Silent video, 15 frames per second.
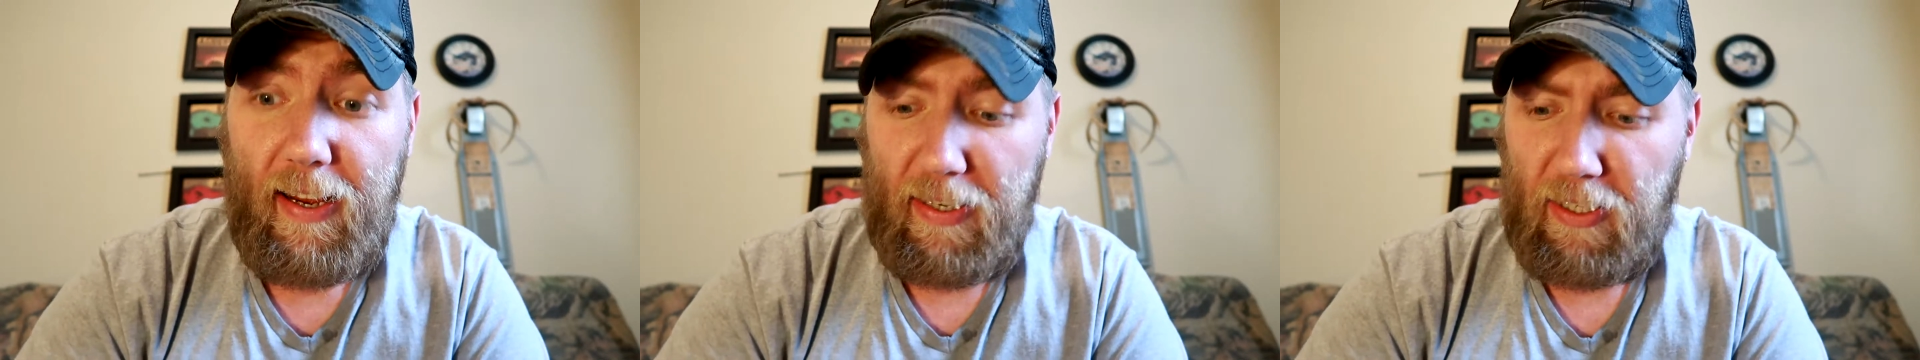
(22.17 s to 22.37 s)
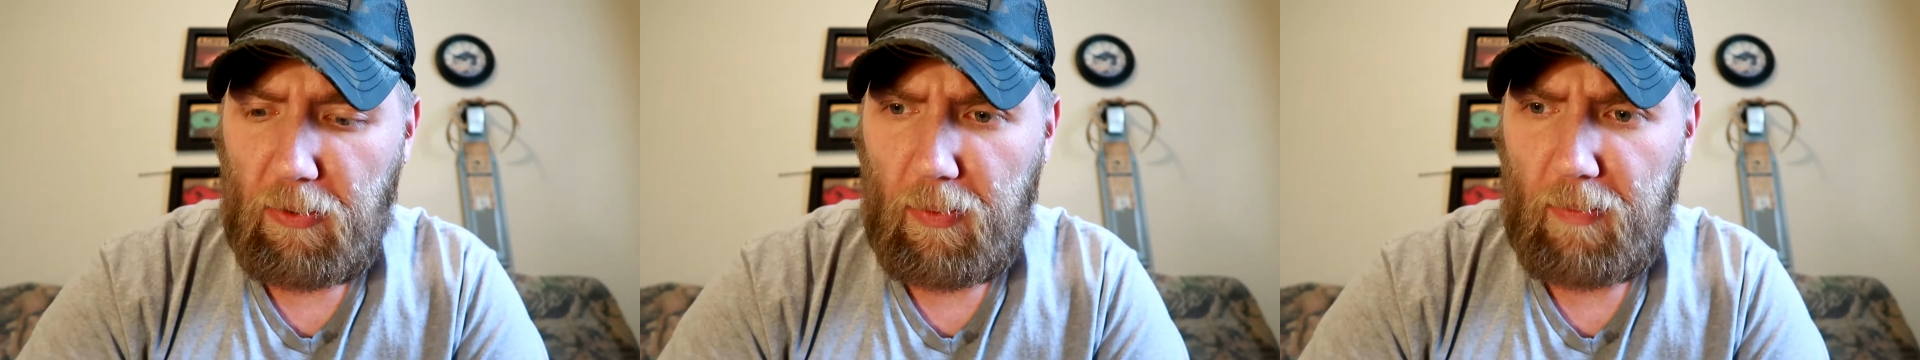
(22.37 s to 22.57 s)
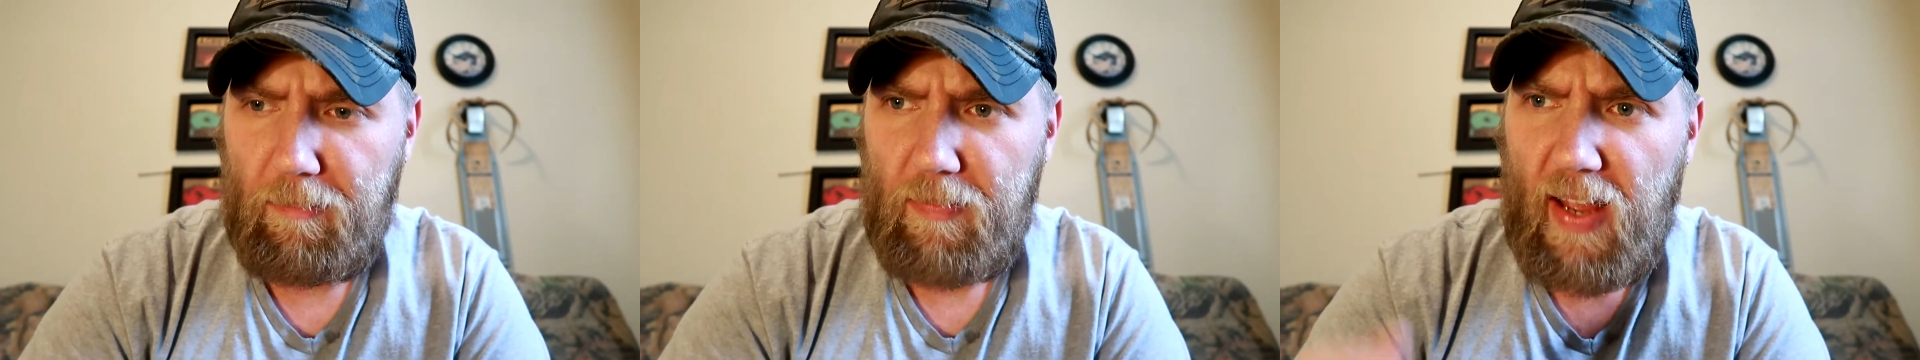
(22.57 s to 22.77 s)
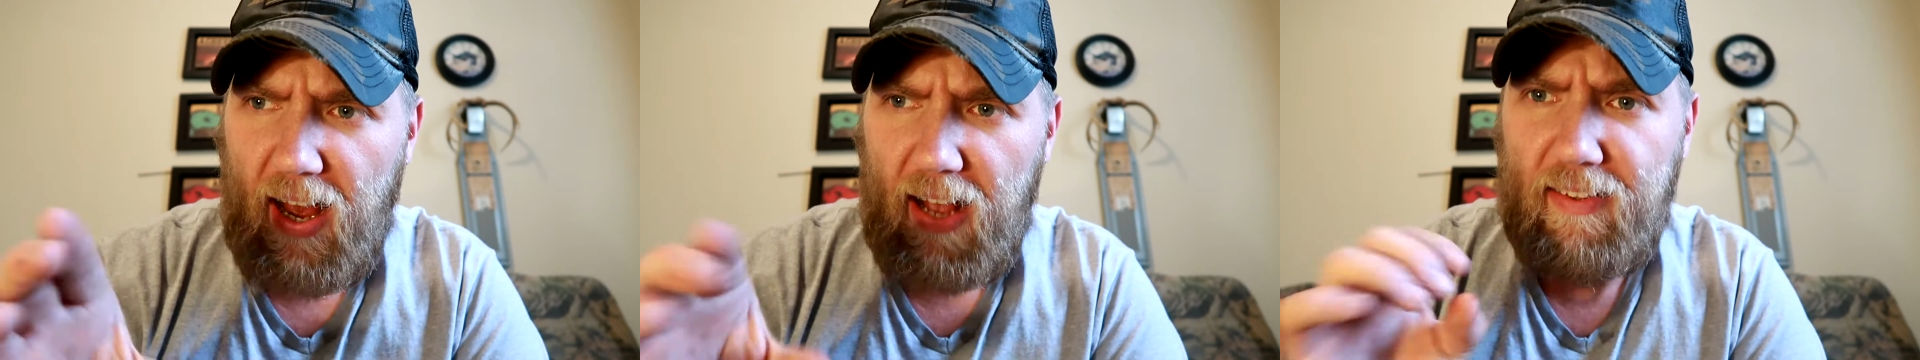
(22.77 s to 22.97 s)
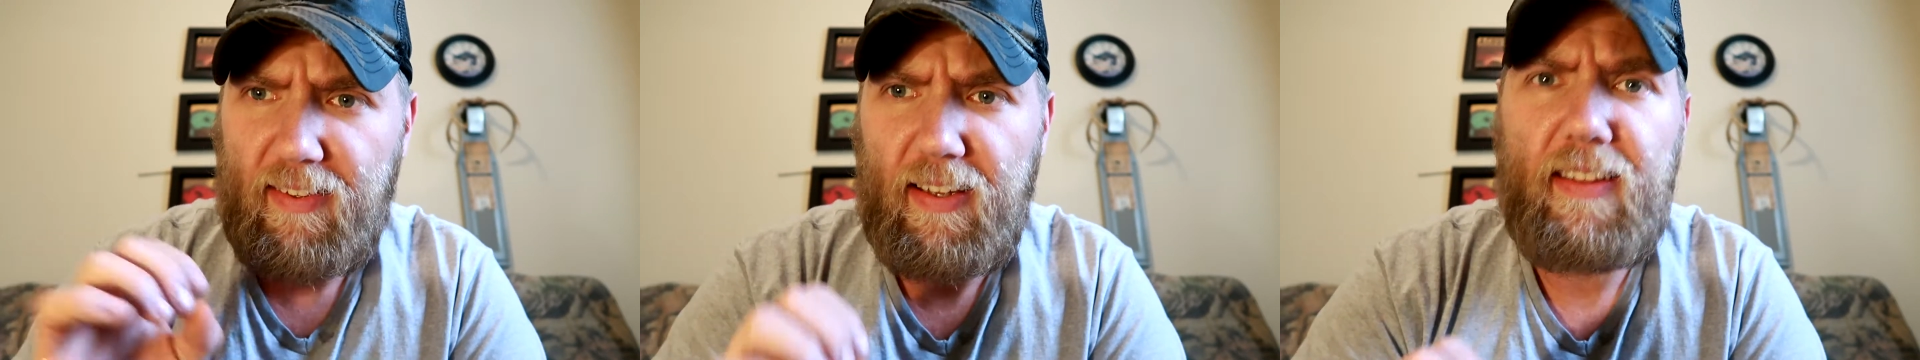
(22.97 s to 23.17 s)
You know what?
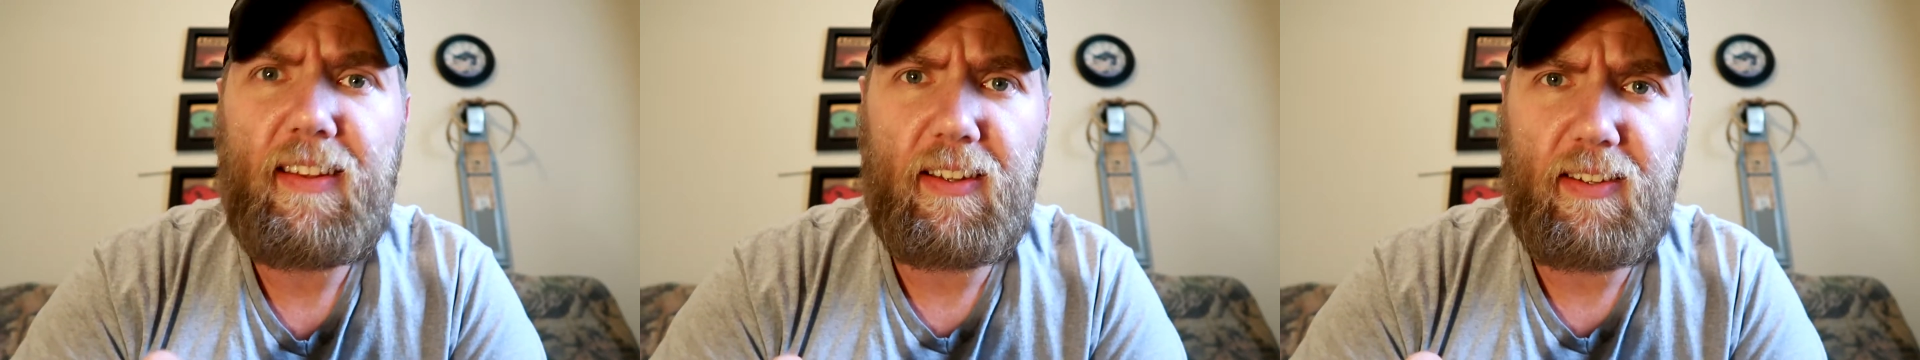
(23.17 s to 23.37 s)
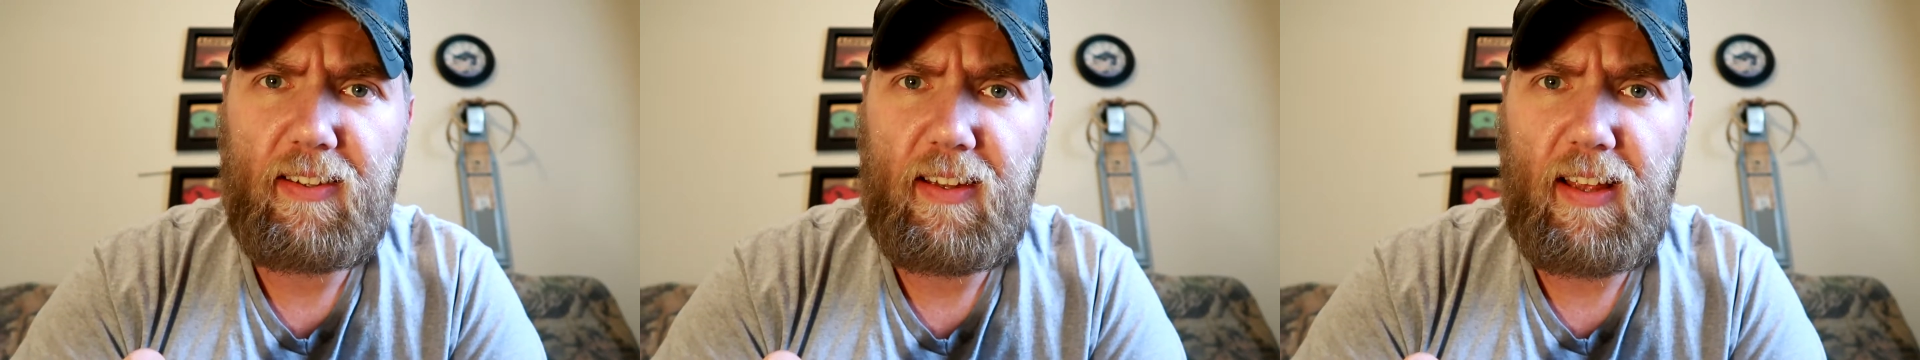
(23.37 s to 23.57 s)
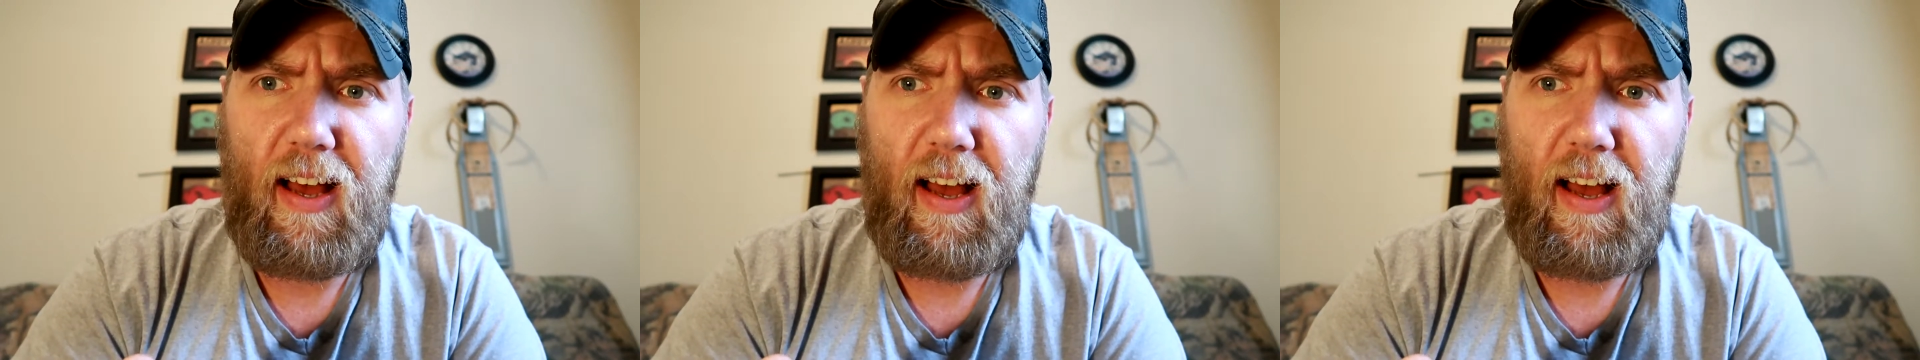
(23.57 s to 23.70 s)
I seen this